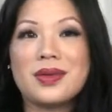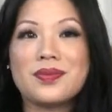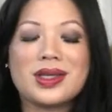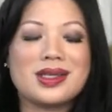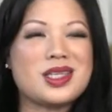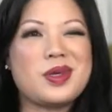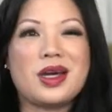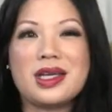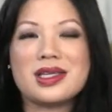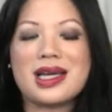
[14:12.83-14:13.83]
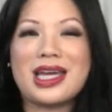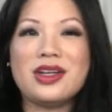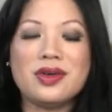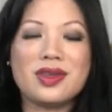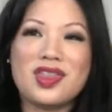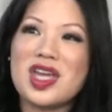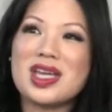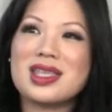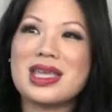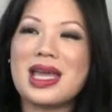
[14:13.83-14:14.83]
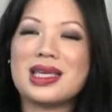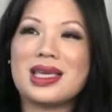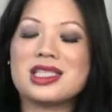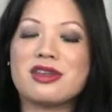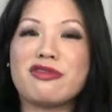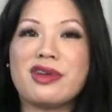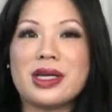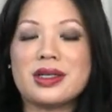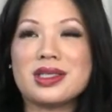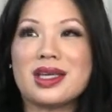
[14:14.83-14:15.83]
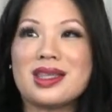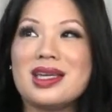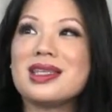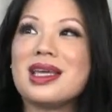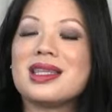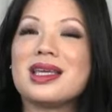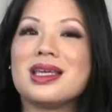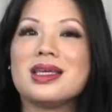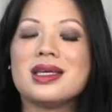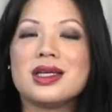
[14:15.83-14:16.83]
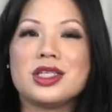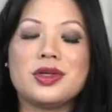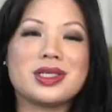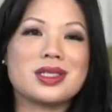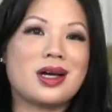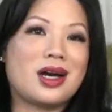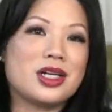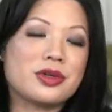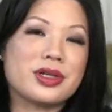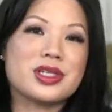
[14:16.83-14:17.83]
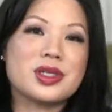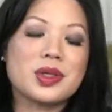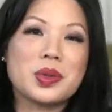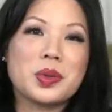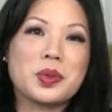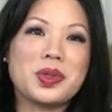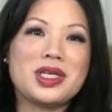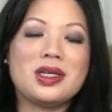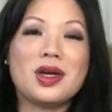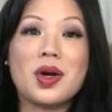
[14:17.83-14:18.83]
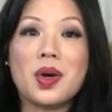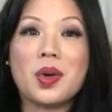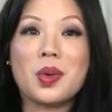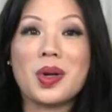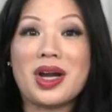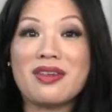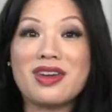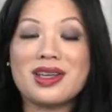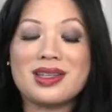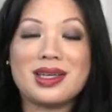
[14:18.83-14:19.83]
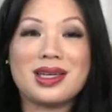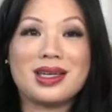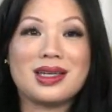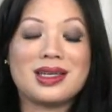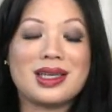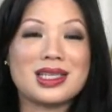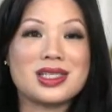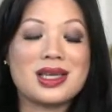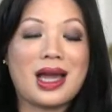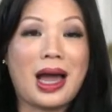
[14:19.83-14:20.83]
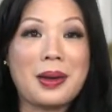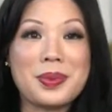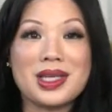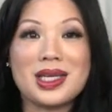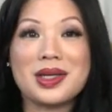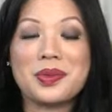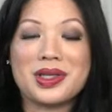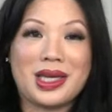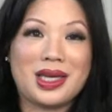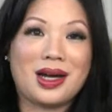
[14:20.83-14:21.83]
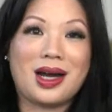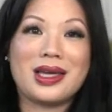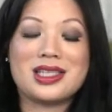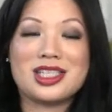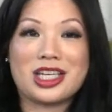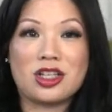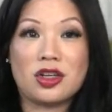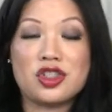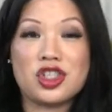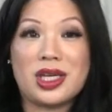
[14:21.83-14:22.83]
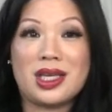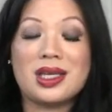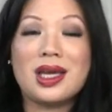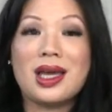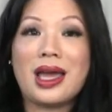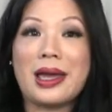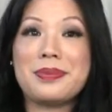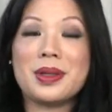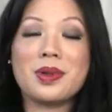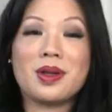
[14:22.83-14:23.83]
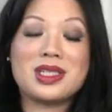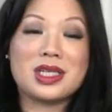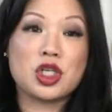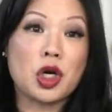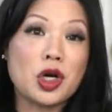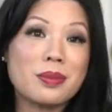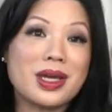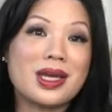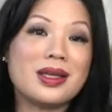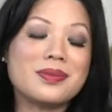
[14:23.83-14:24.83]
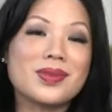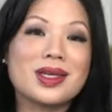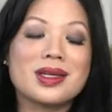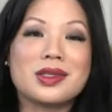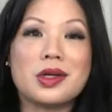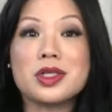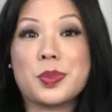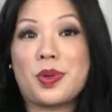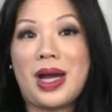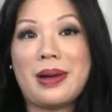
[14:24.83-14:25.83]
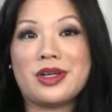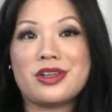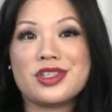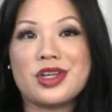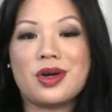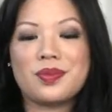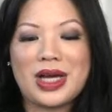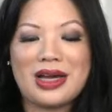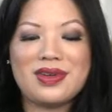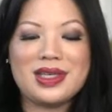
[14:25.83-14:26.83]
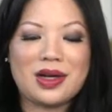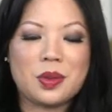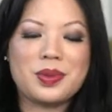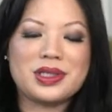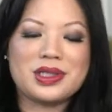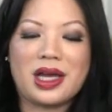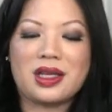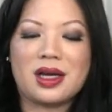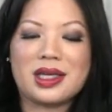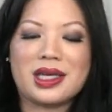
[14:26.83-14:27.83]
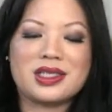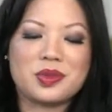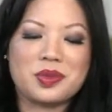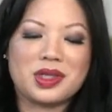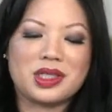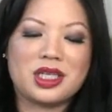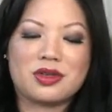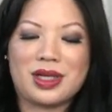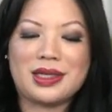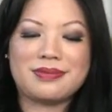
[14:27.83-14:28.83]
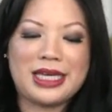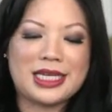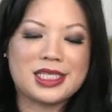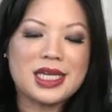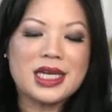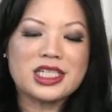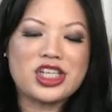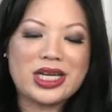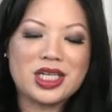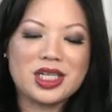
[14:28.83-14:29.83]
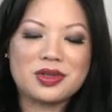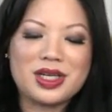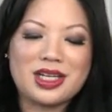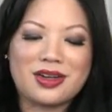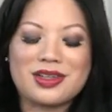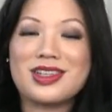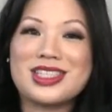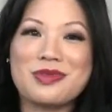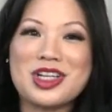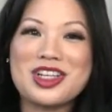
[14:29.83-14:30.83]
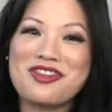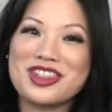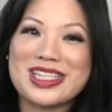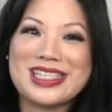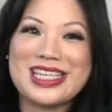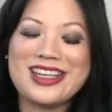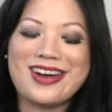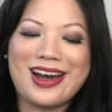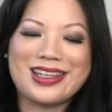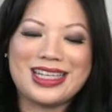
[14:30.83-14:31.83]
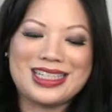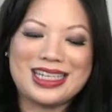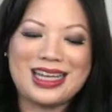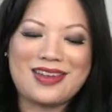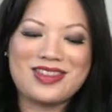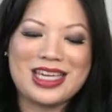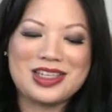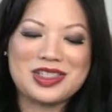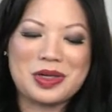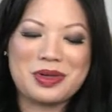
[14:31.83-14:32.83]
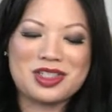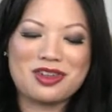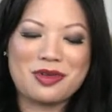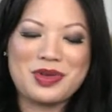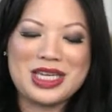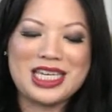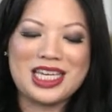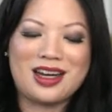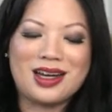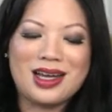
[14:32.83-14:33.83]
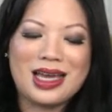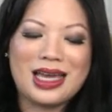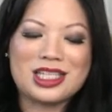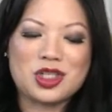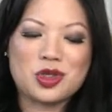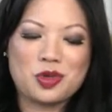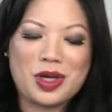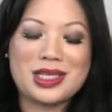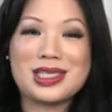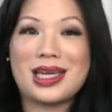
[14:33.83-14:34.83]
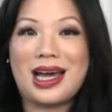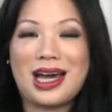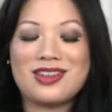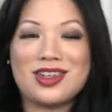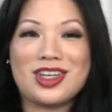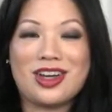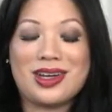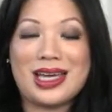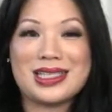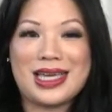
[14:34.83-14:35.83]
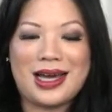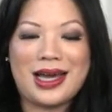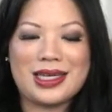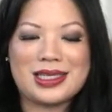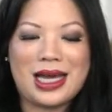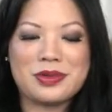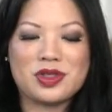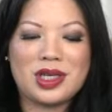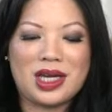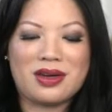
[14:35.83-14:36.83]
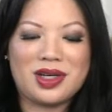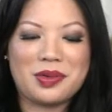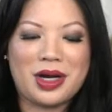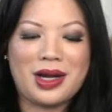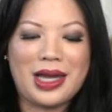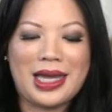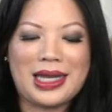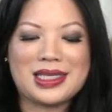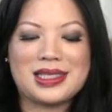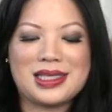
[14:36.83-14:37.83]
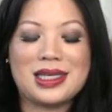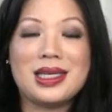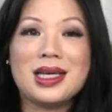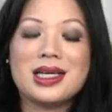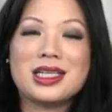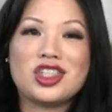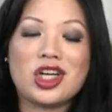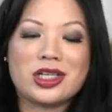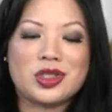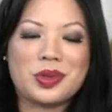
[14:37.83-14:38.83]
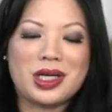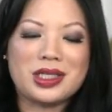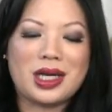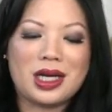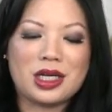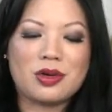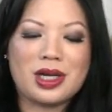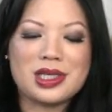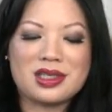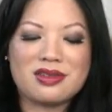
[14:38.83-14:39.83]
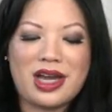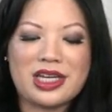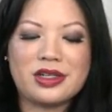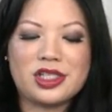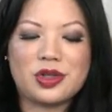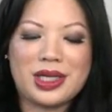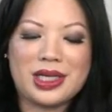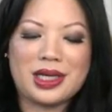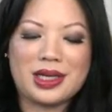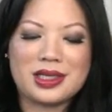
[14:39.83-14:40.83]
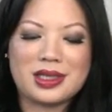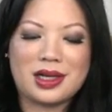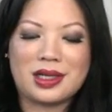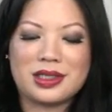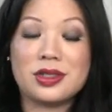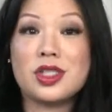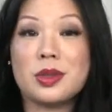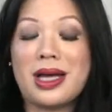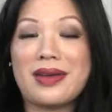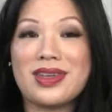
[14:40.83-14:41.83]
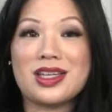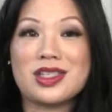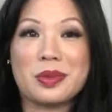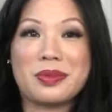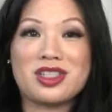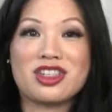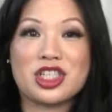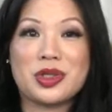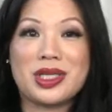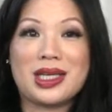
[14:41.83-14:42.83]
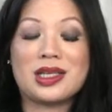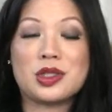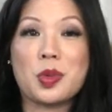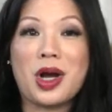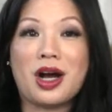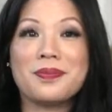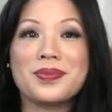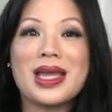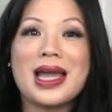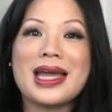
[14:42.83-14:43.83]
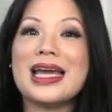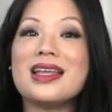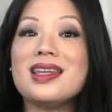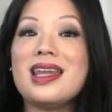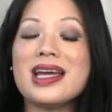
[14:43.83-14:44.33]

let's be honest, I don't think that it's fair to think that the US Congress would know everything that's happening with AI and technology, and be able to determine those parameters. So having that open dialogue is really great. Yes. Jackie Garrido, it's wonderful to see you on LinkedIn Live. Thank you so much for being here. It's great to have you here. Yes, AI is absolutely everywhere. And I see Joshua, CrossX Fighter, joining us on YouTube Live. Thank you so much for tuning in as well. Now, the next